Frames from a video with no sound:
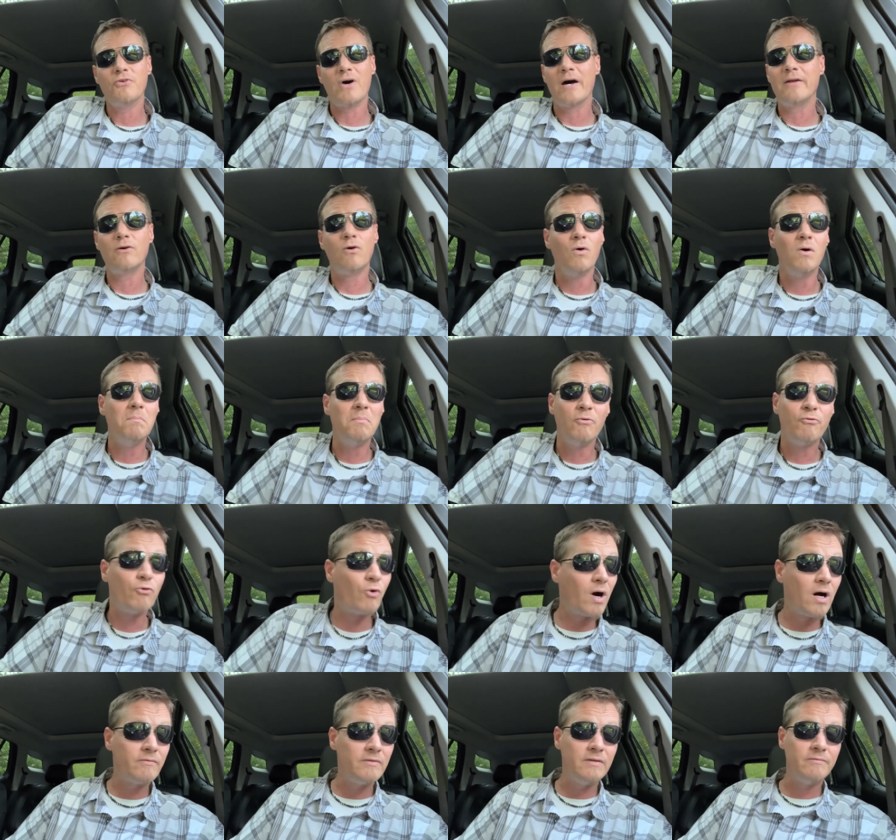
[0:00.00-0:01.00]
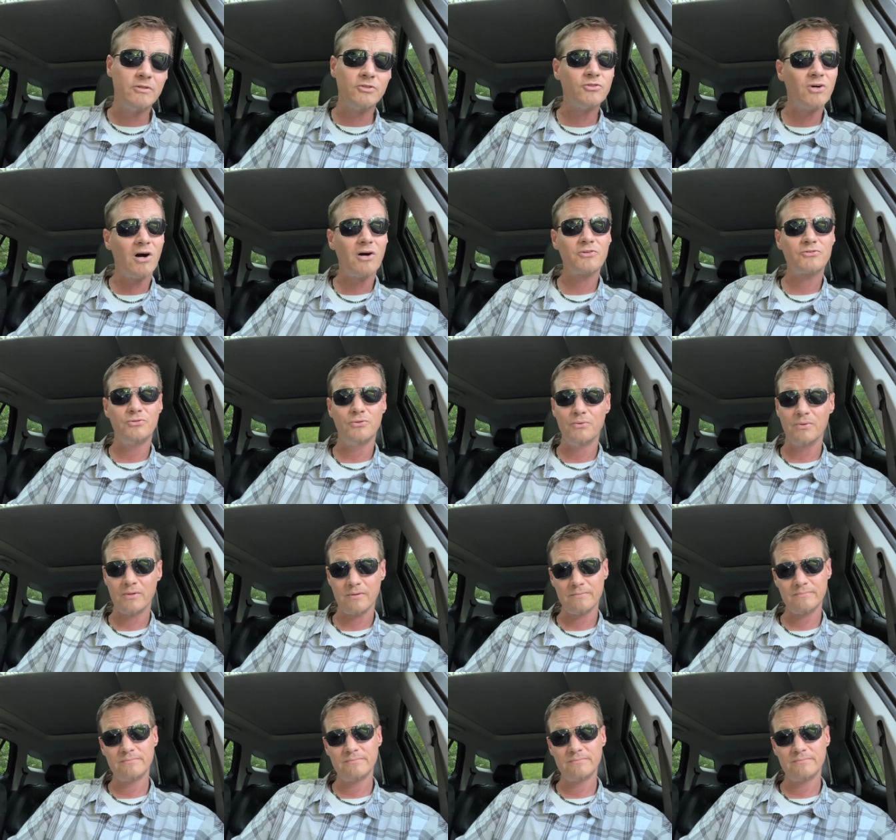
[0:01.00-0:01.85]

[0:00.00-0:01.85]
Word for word: I know it before I've even talked to her.